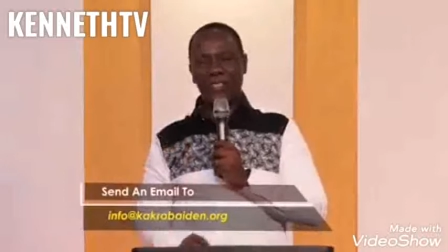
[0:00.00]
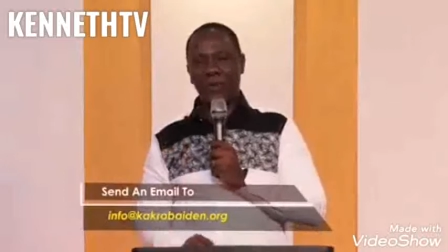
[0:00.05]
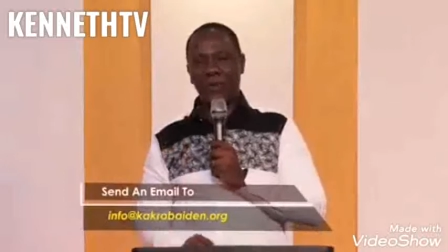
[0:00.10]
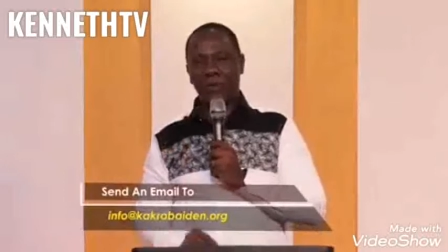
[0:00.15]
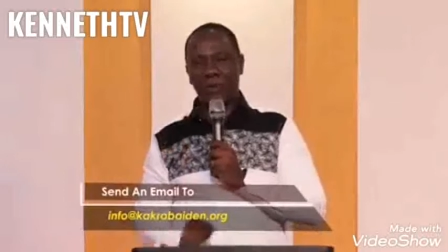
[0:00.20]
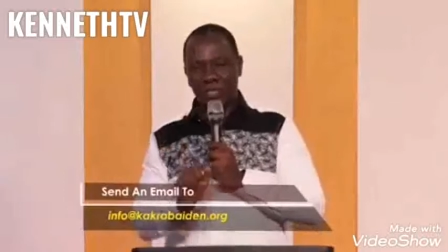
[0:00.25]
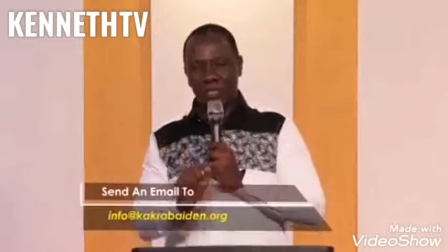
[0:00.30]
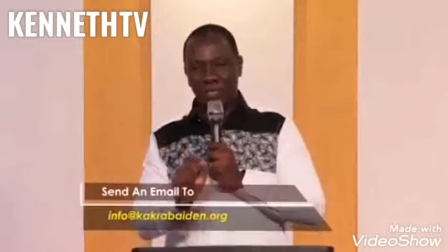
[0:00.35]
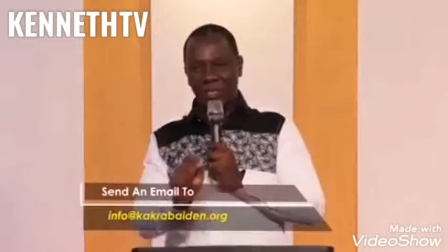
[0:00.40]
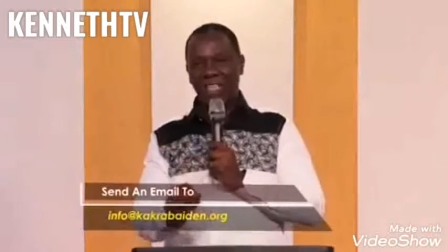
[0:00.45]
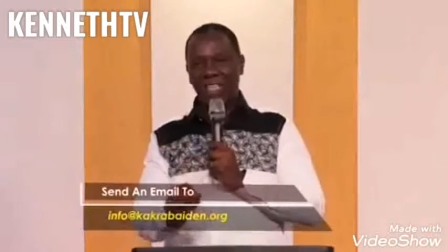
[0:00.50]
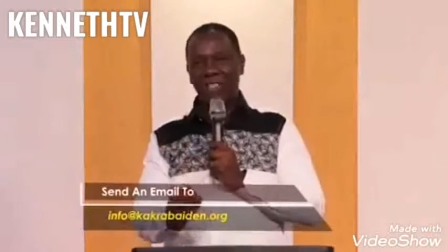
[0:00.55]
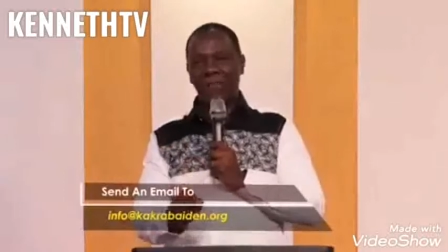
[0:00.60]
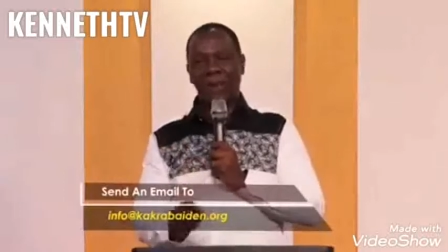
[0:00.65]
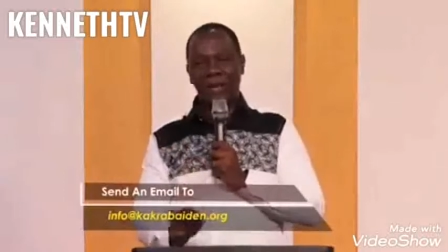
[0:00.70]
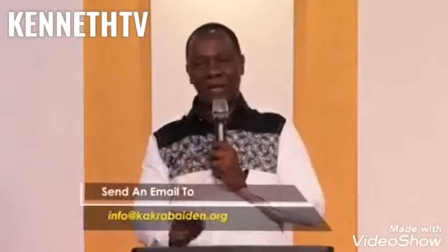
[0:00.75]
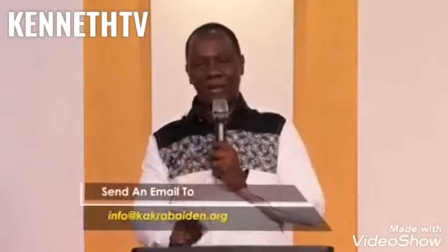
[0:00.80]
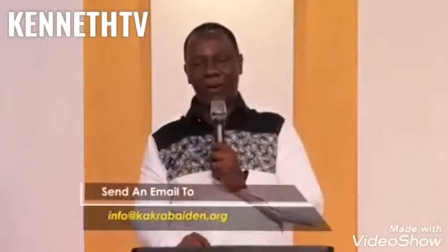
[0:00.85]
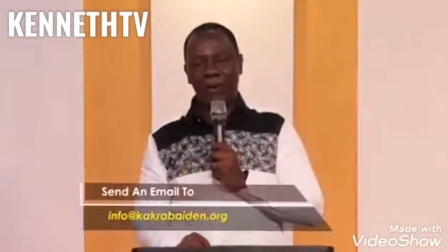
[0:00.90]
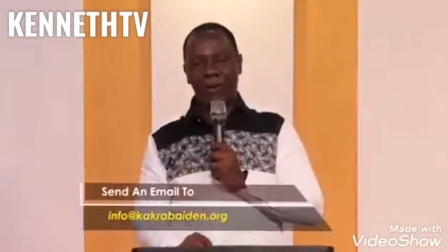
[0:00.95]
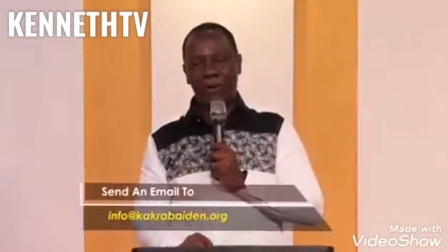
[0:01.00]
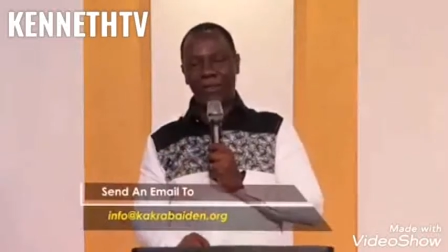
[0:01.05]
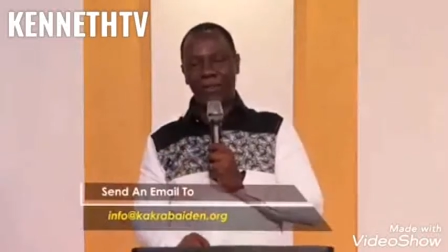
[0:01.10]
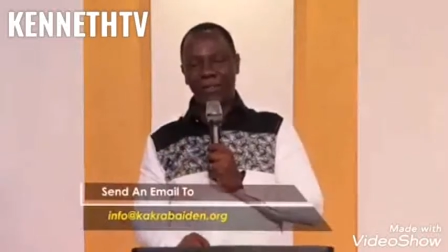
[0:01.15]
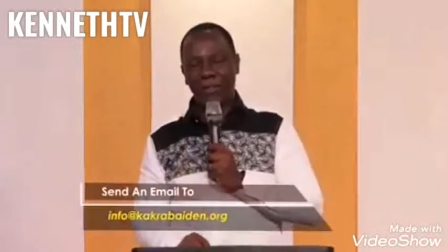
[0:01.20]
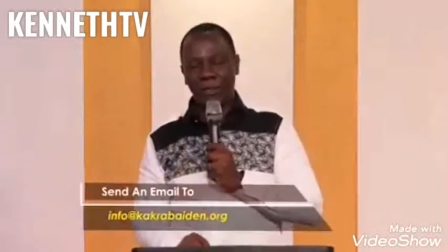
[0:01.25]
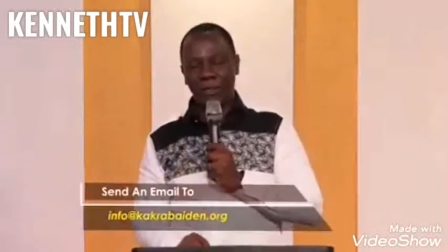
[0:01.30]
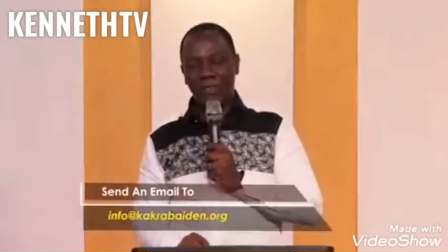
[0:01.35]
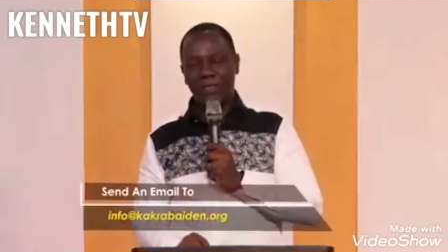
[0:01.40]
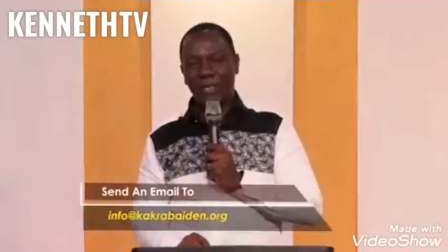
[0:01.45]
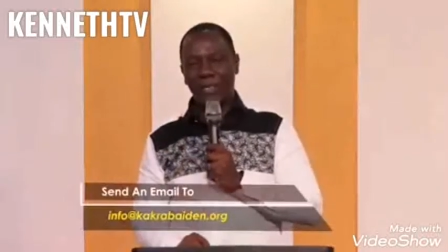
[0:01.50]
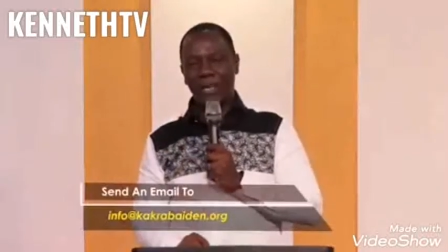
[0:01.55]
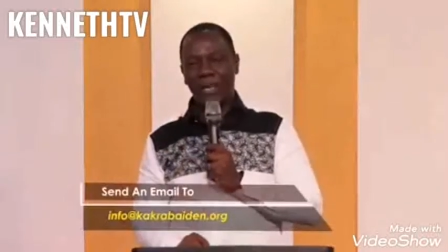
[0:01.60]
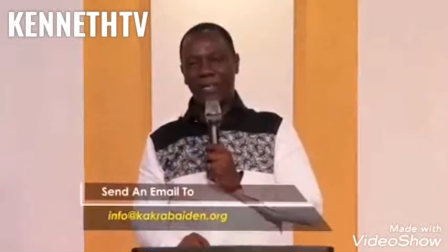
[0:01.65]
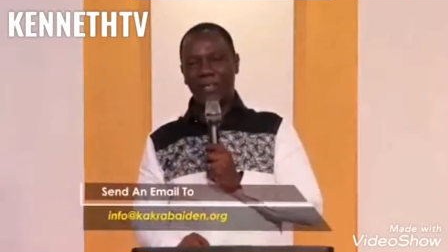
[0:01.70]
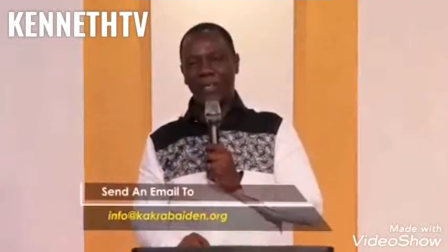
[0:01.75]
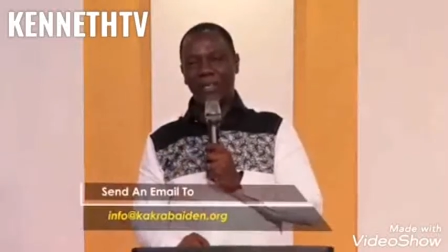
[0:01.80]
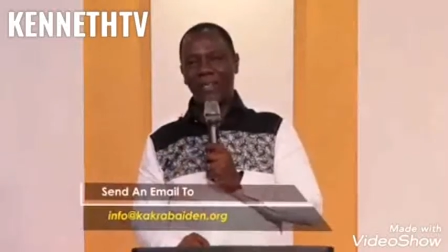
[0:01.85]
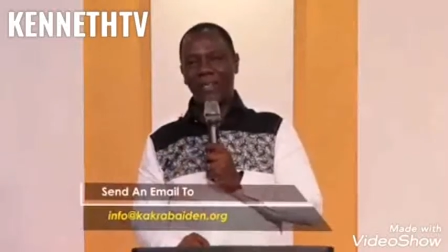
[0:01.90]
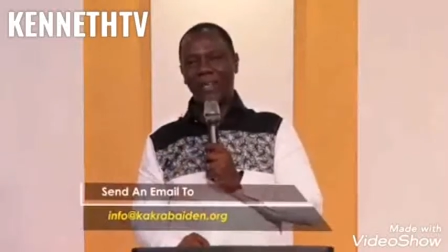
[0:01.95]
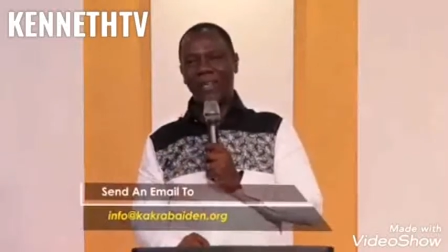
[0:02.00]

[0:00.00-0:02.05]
was judged by God. God said,